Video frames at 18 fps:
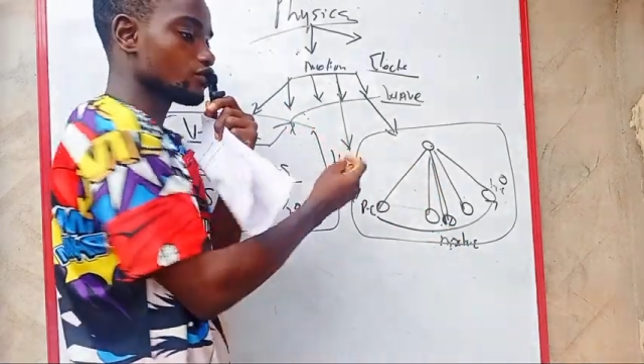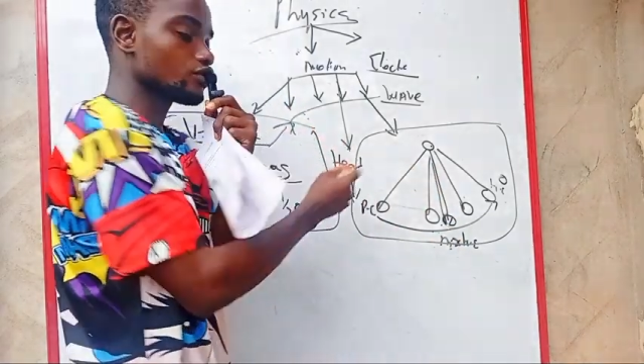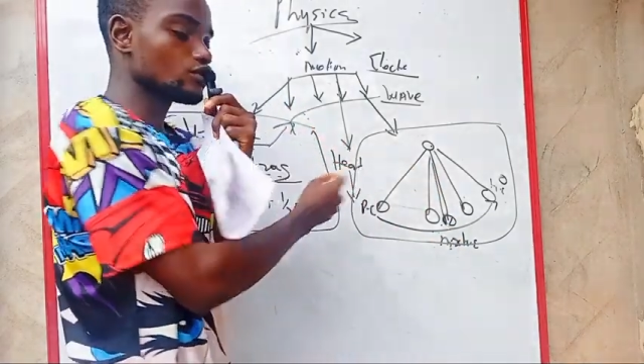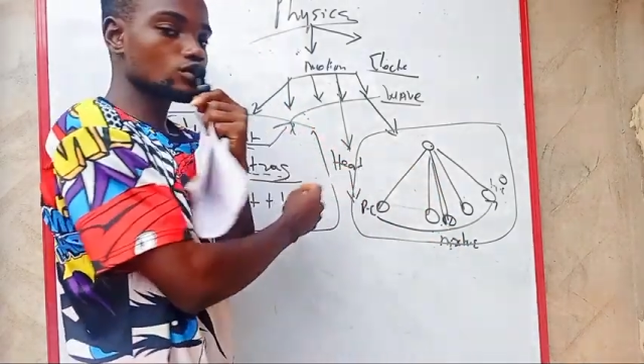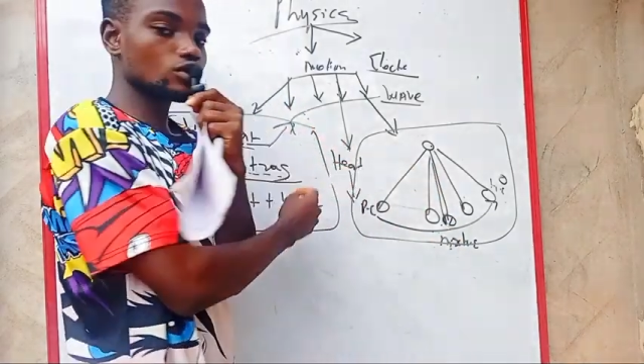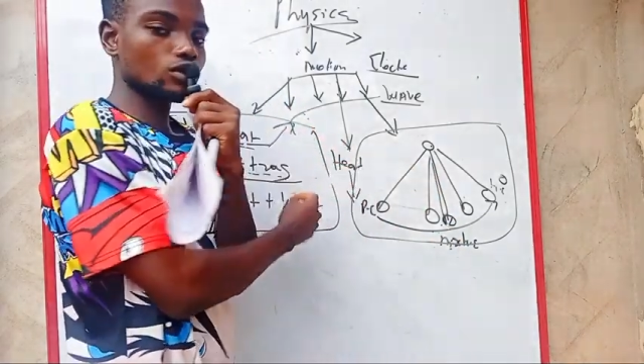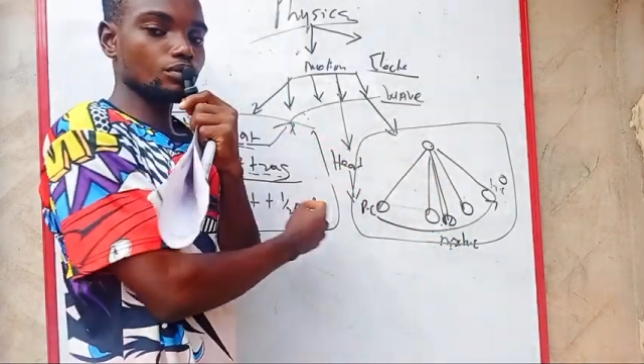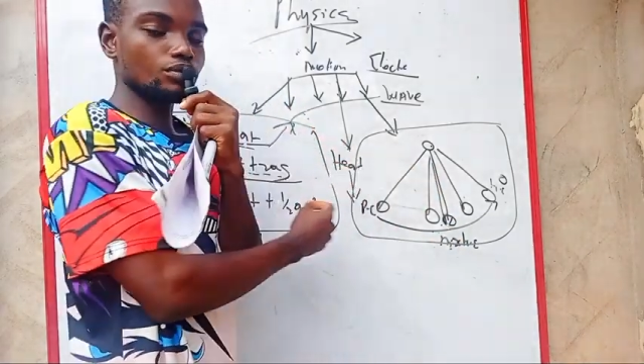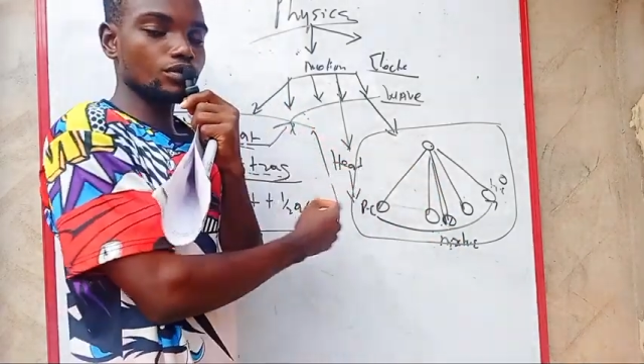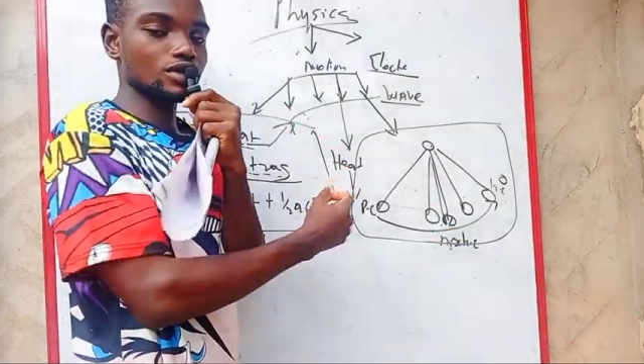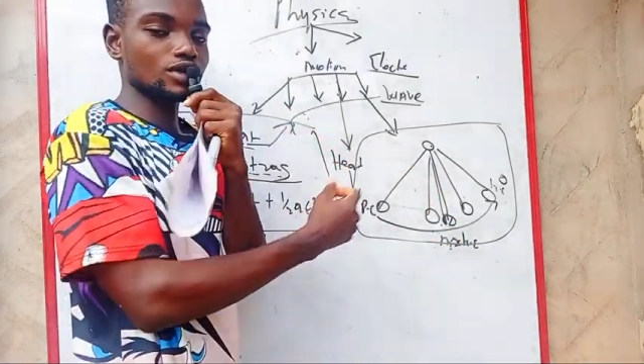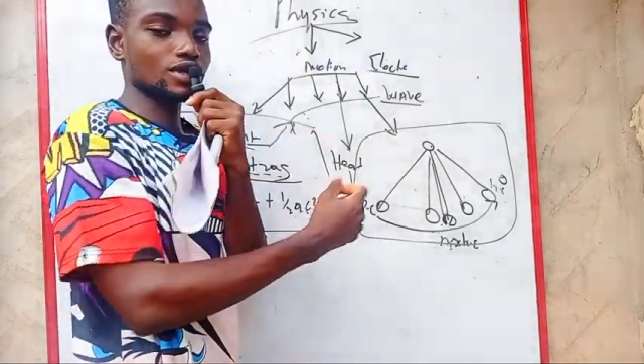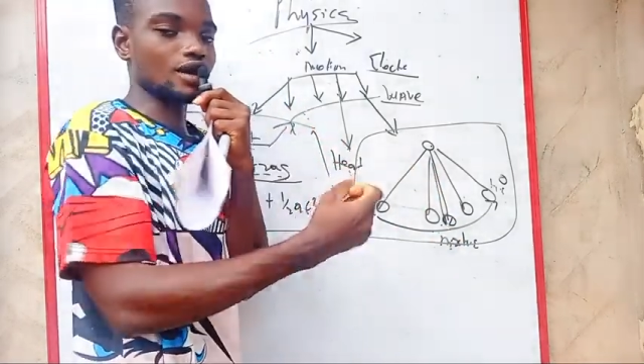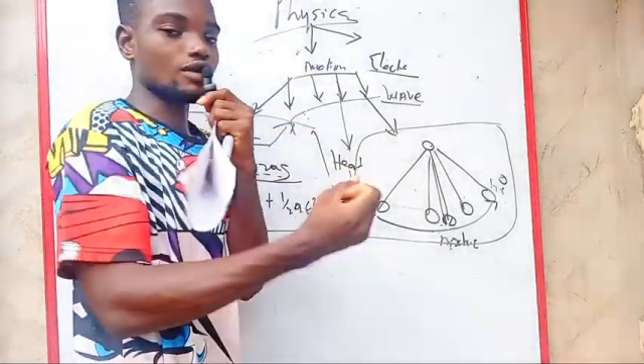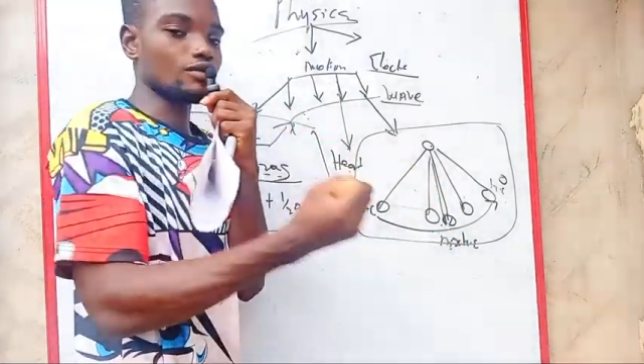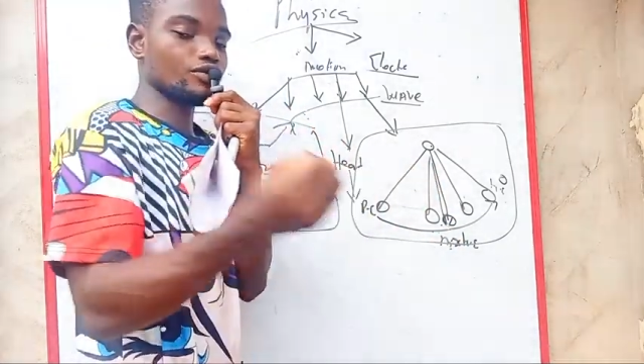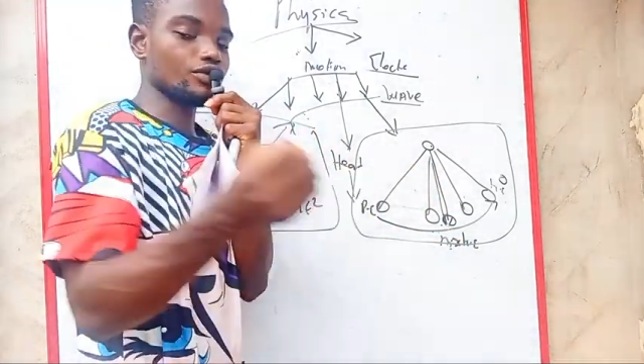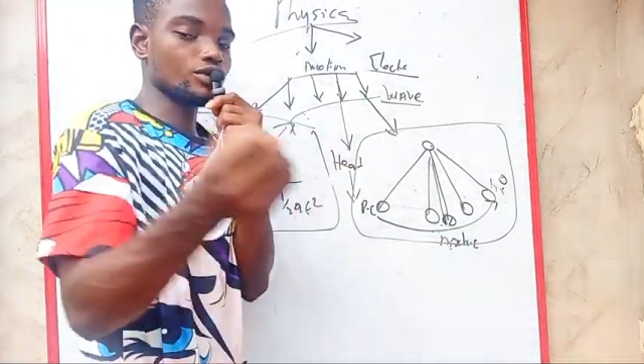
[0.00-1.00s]
on few
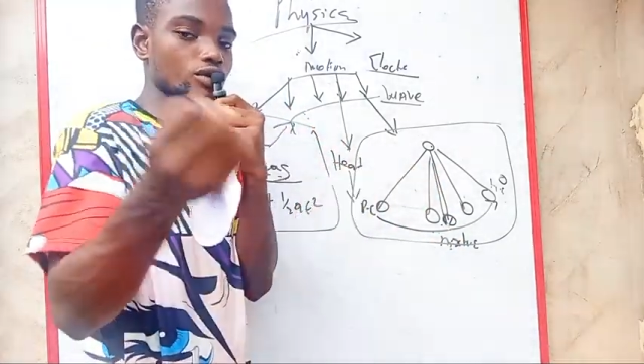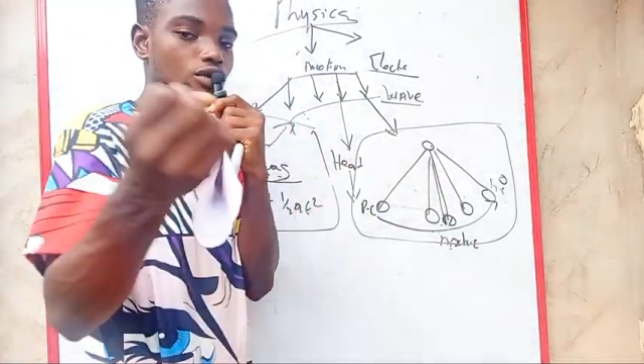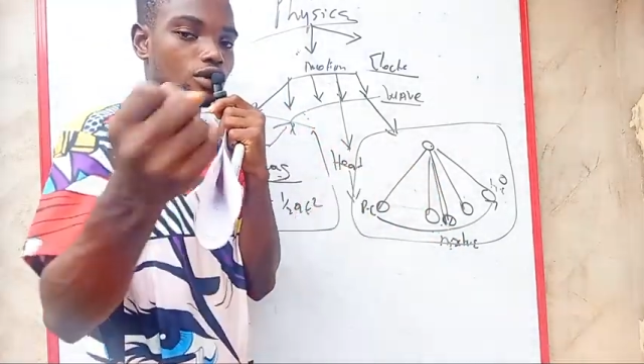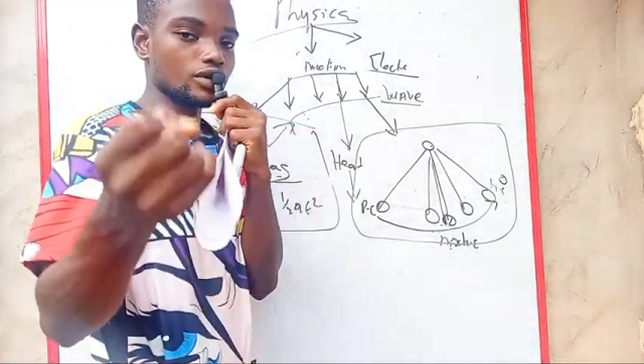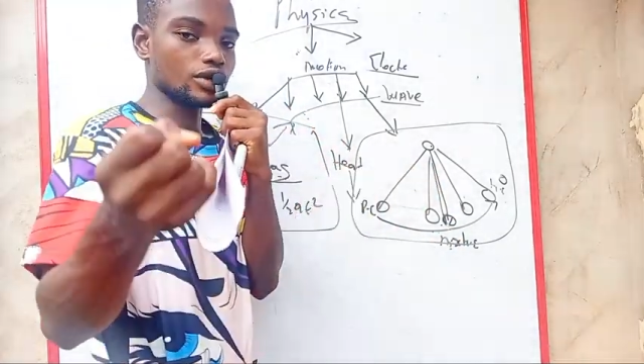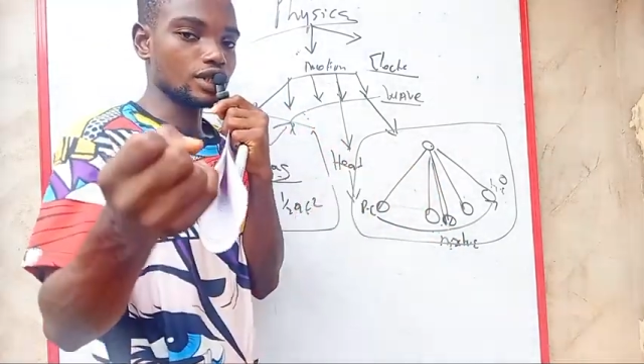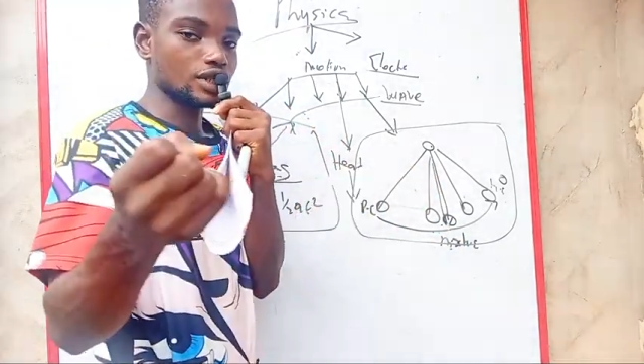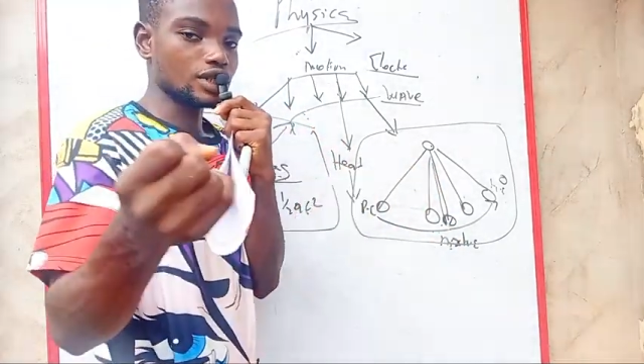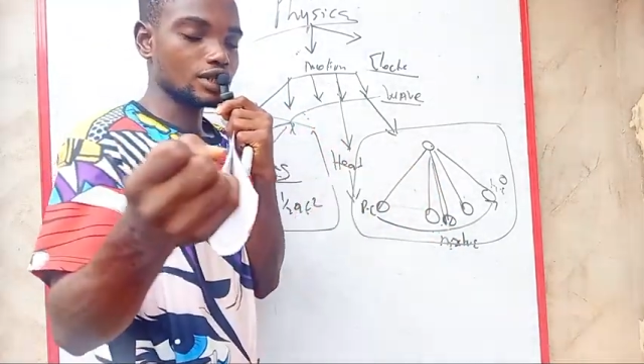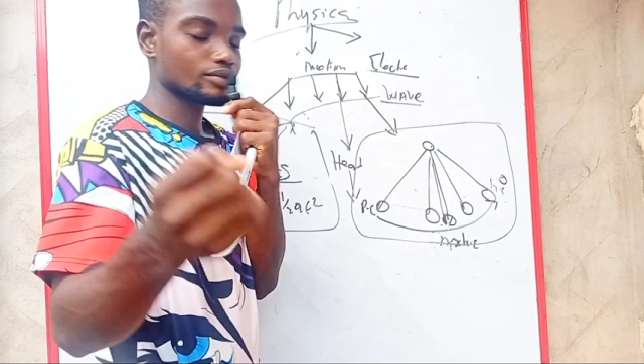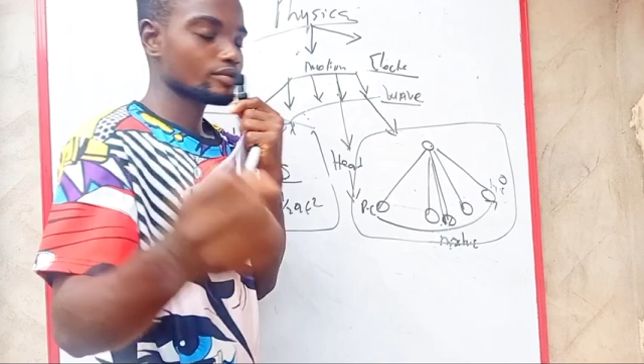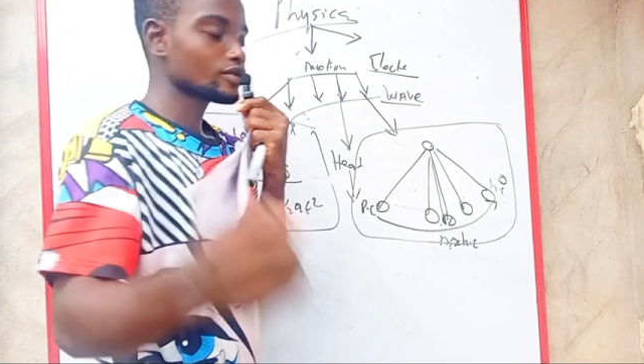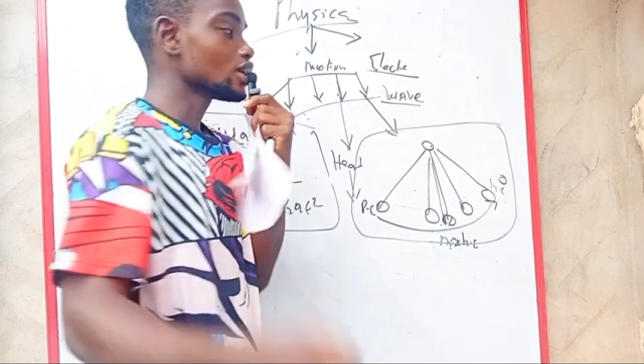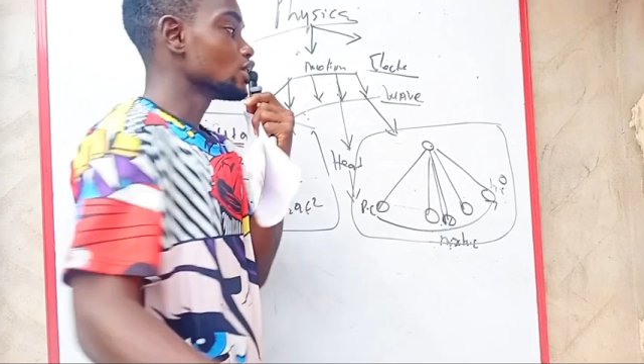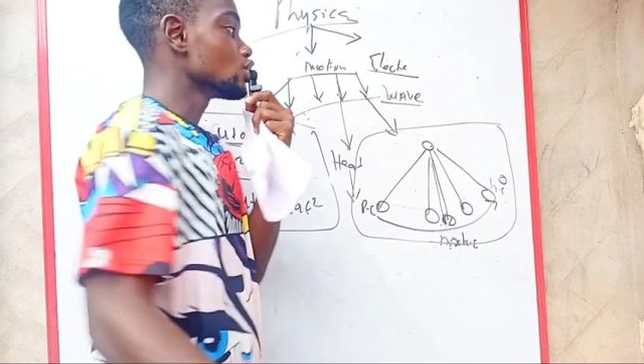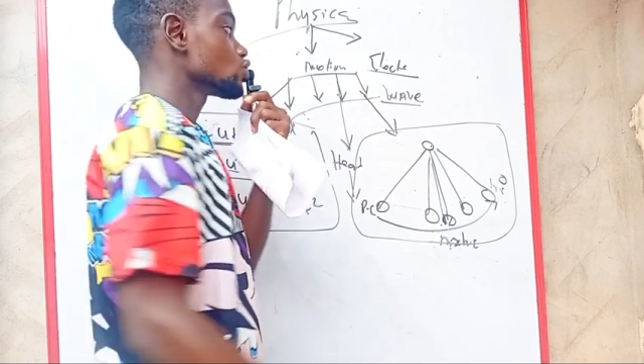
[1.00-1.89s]
topics and few knowledge.